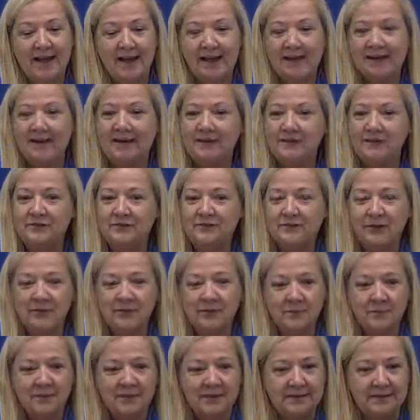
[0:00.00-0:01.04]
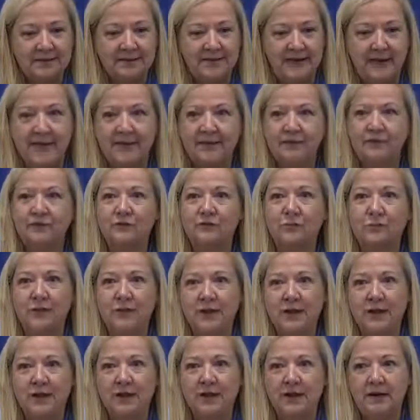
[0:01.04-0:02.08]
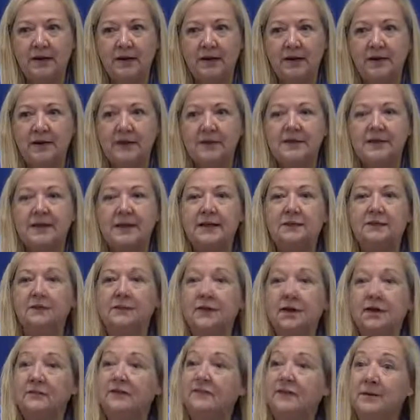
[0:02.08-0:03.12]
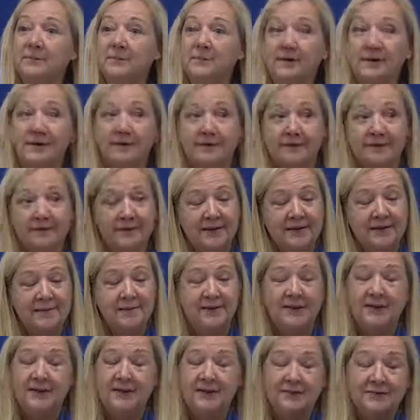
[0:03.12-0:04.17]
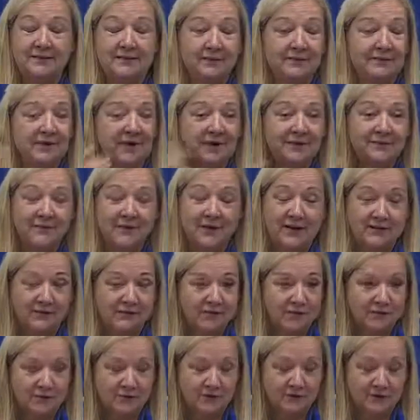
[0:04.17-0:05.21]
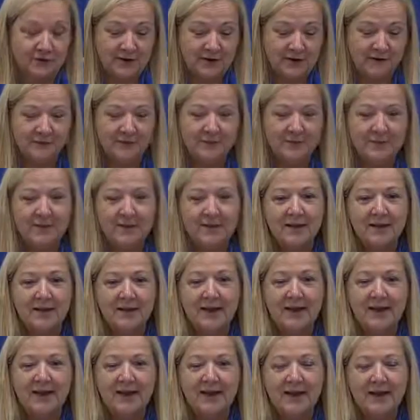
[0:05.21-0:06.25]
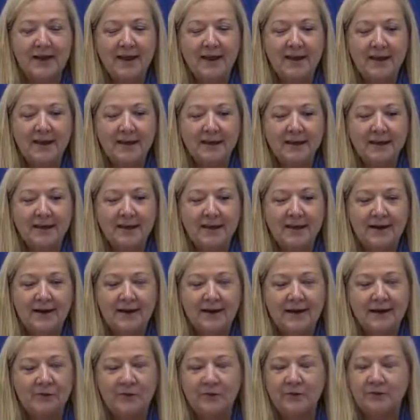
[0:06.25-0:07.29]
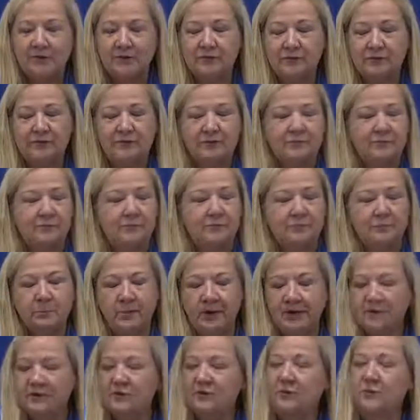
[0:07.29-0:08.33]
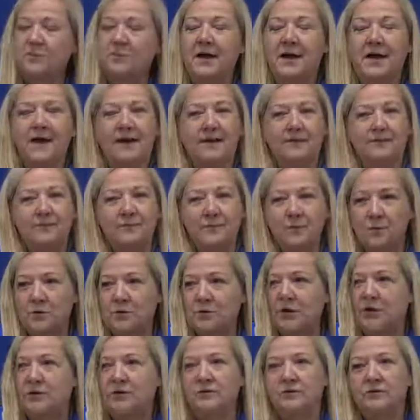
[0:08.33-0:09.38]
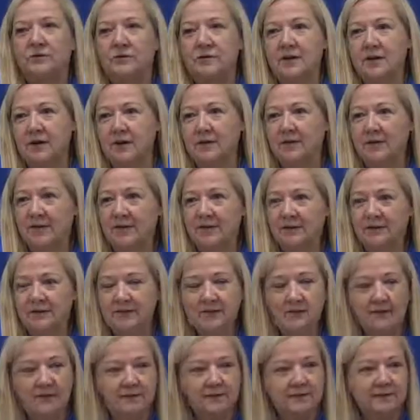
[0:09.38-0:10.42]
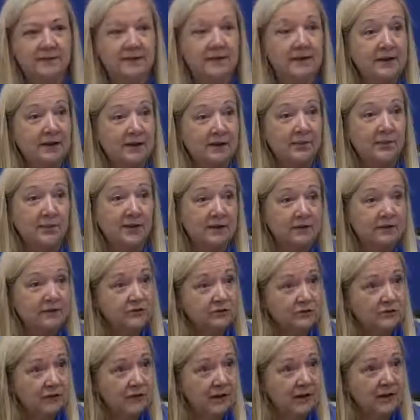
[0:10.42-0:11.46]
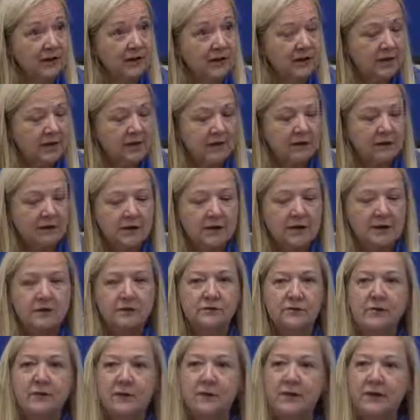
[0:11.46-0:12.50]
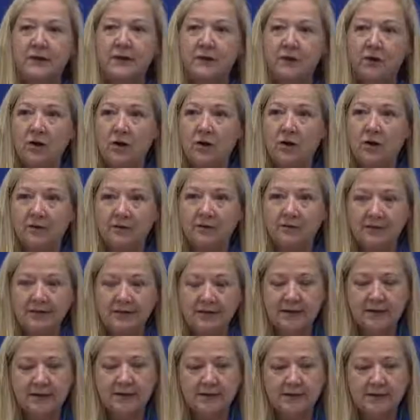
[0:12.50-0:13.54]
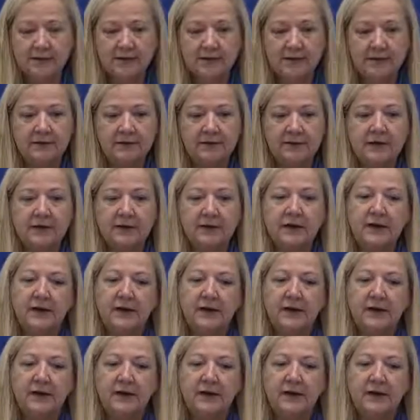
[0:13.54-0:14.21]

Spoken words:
had a gentleman last week that saw something on TV, some kind of facial cream, and it was special by $4.95, and he wanted to try it. So he called in.